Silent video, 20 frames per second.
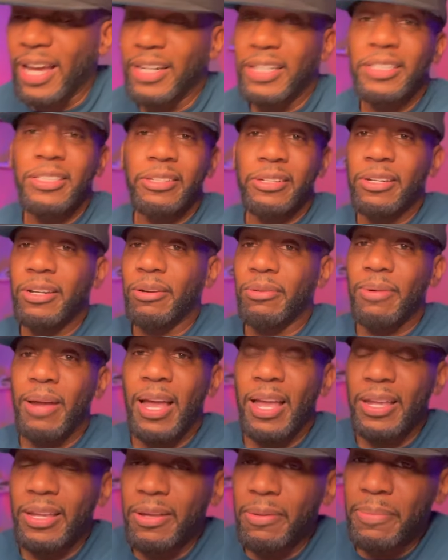this sneaker
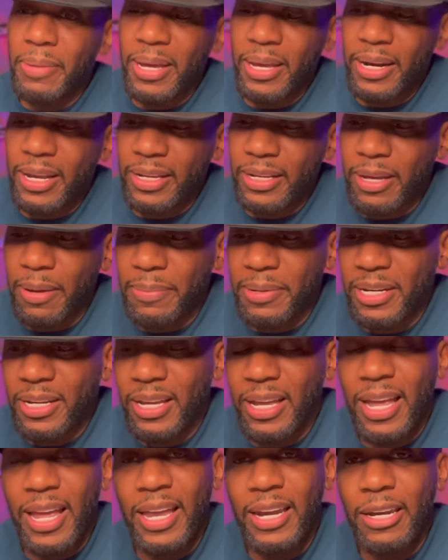right here, man, that coming
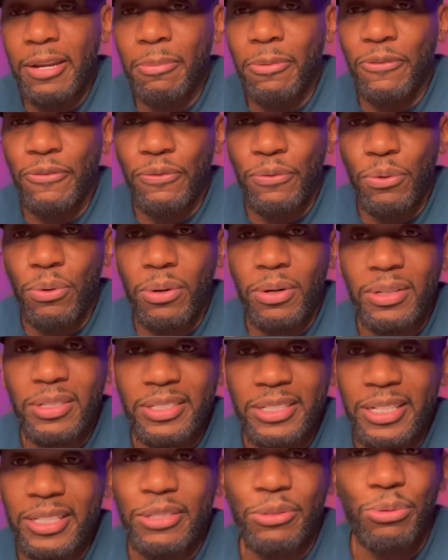in at number 4
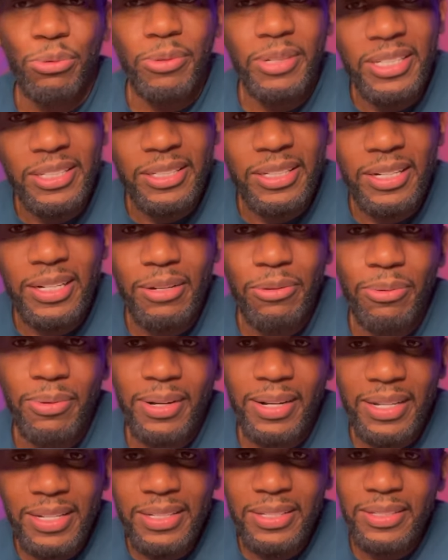just recently
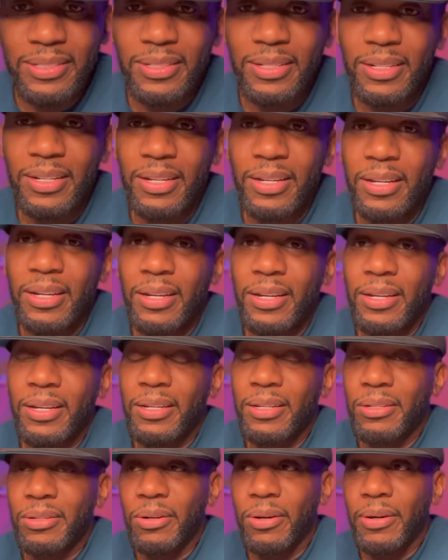released.
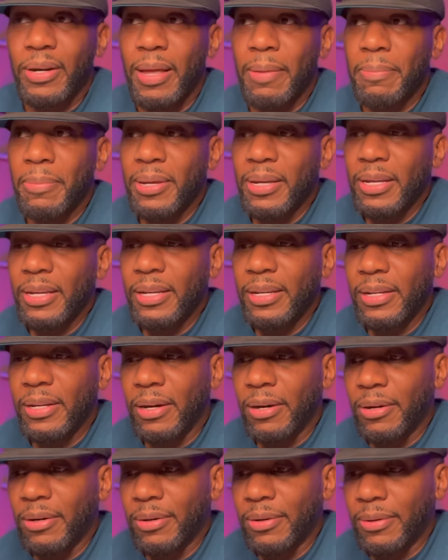You know what I mean?
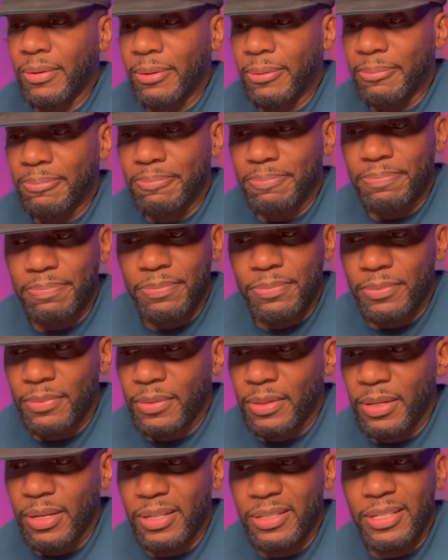Um,
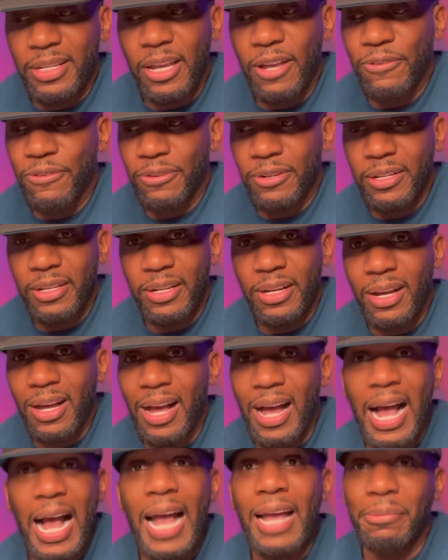definitely a
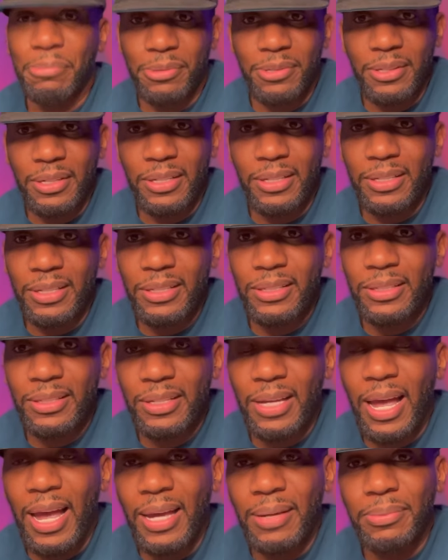hype sneaker. This is
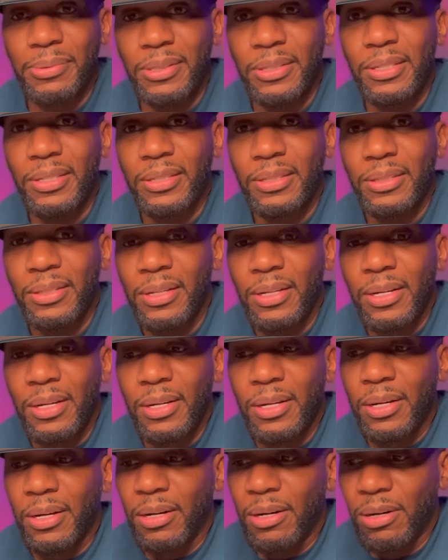a hype sneaker.
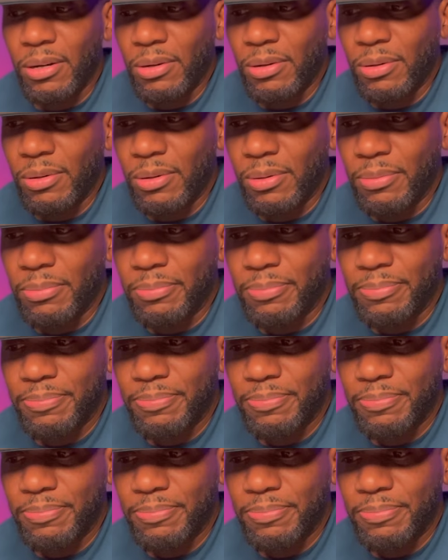Um,